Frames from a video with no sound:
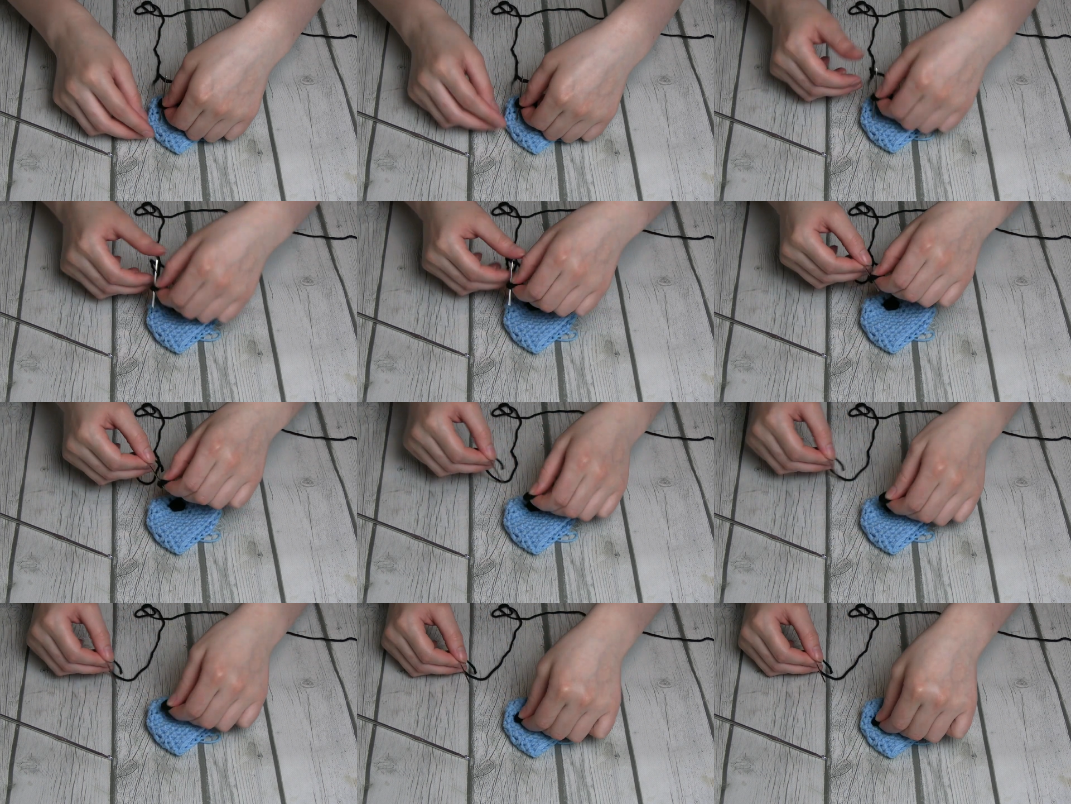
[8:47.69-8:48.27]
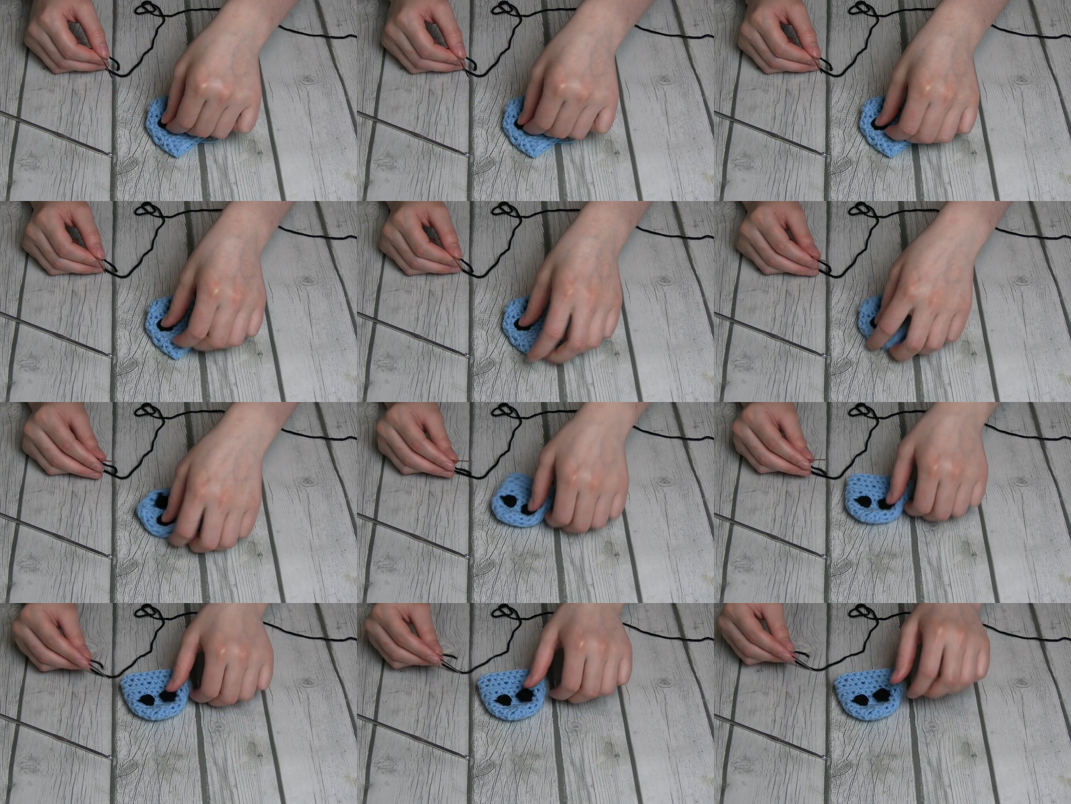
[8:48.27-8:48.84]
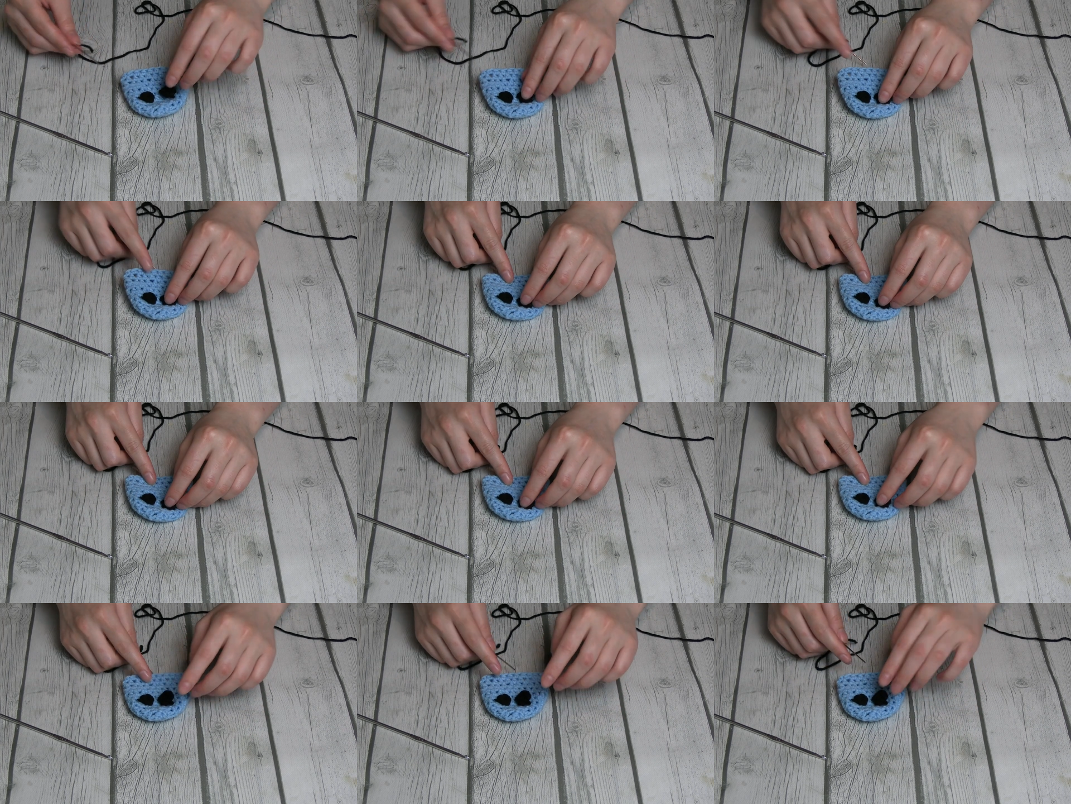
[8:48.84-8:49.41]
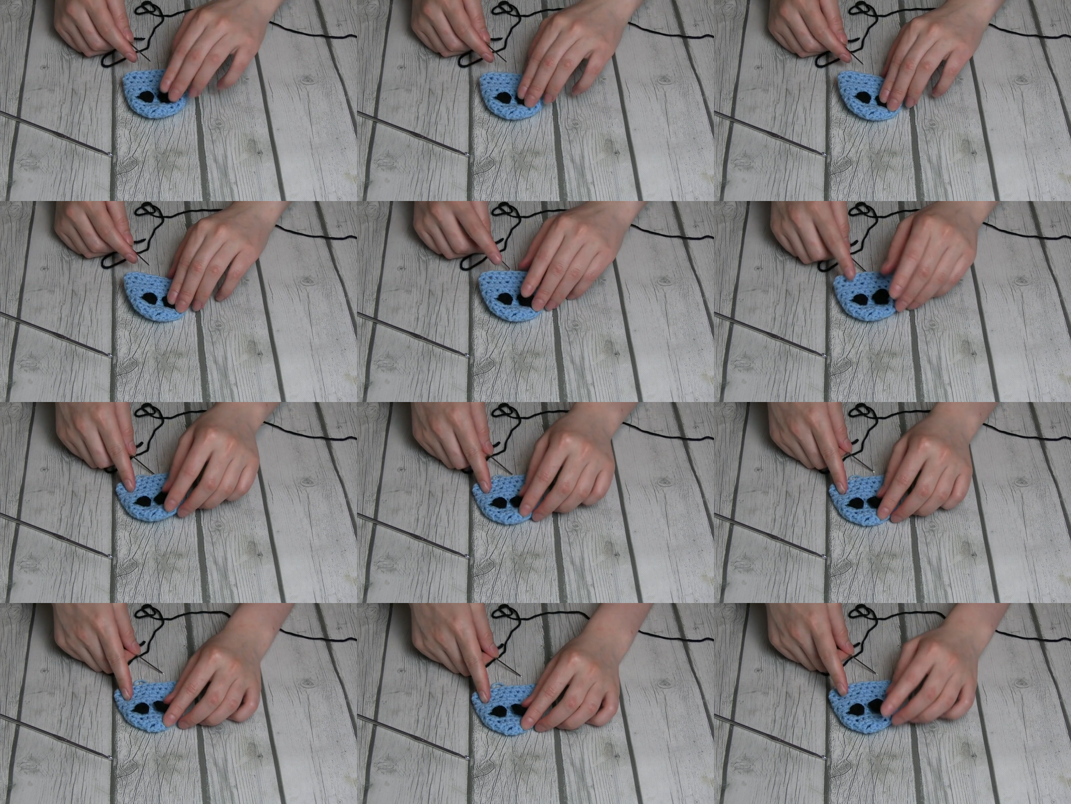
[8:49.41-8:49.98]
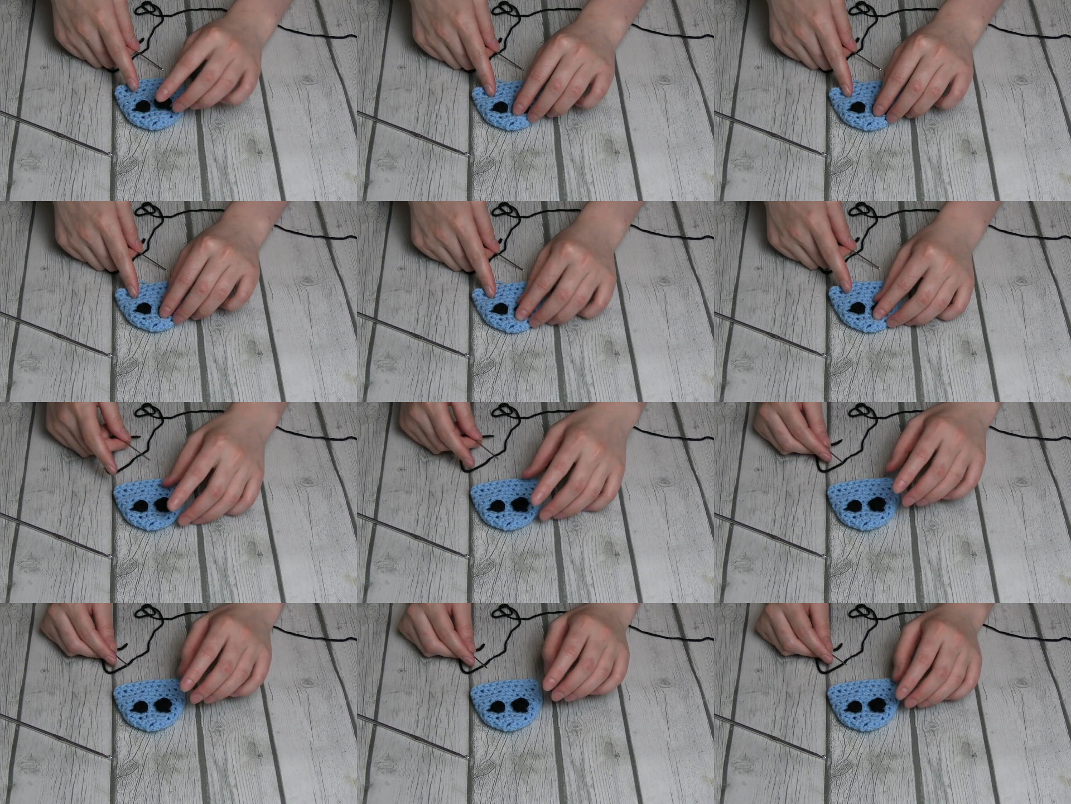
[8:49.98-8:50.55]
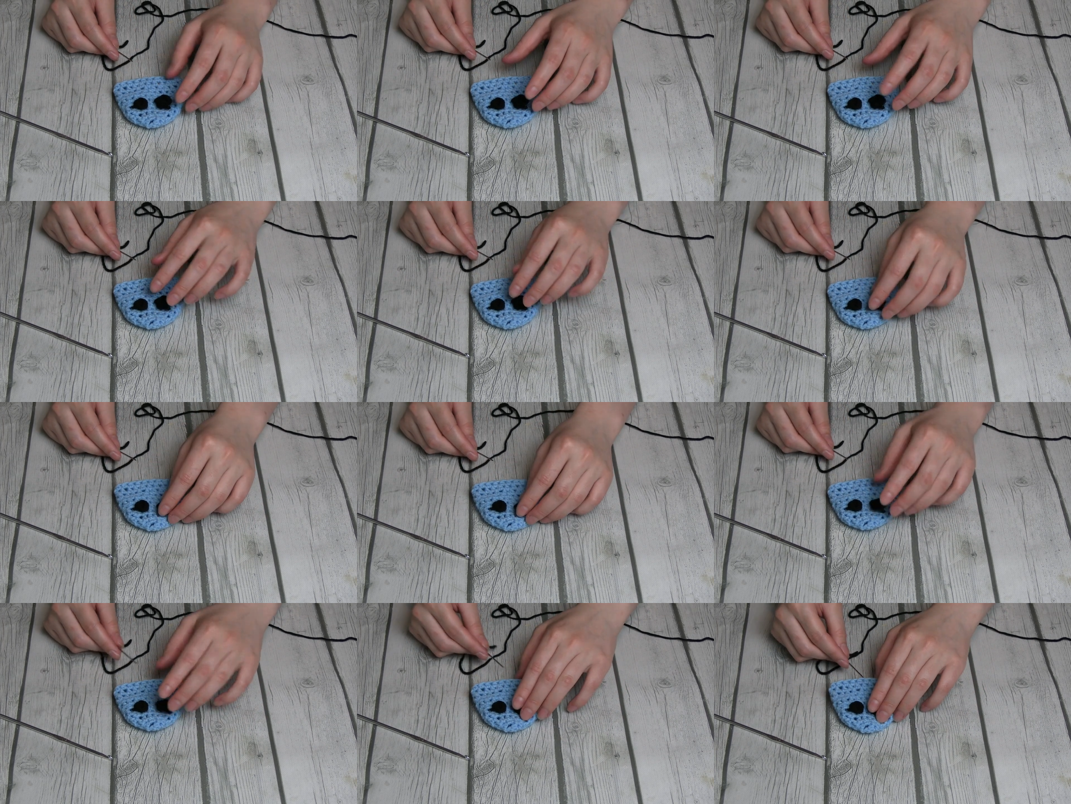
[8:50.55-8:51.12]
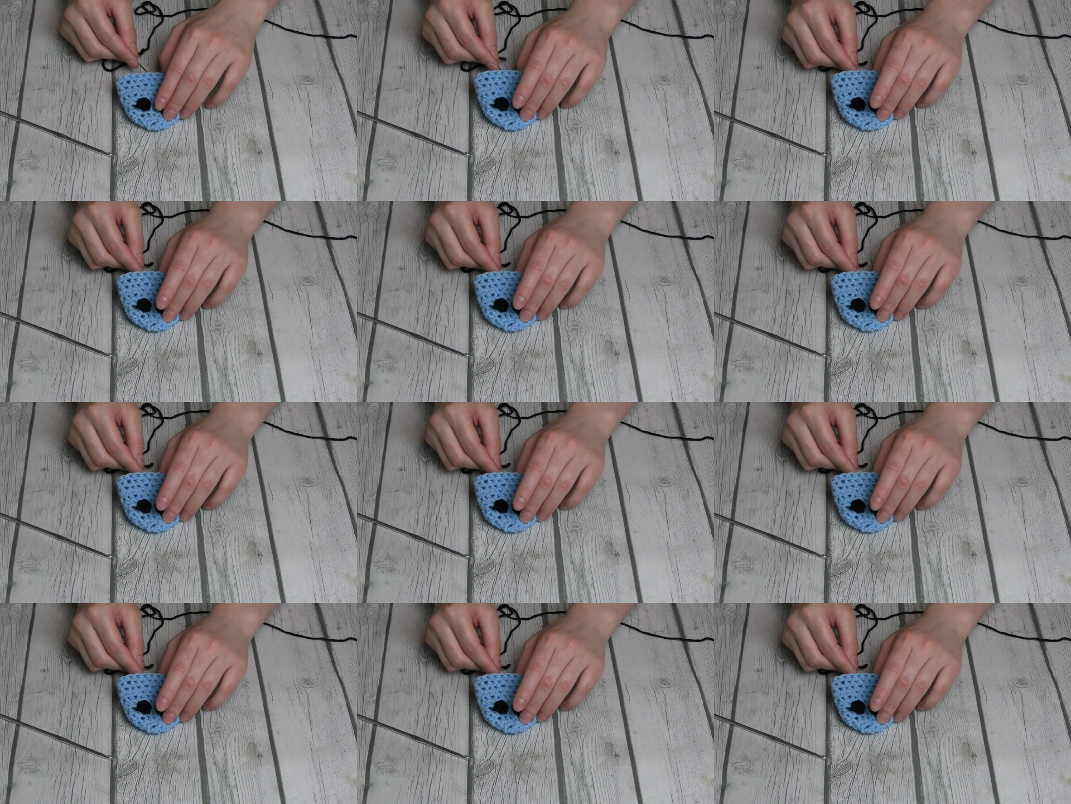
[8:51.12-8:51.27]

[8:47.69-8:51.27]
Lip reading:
(no speaker visible)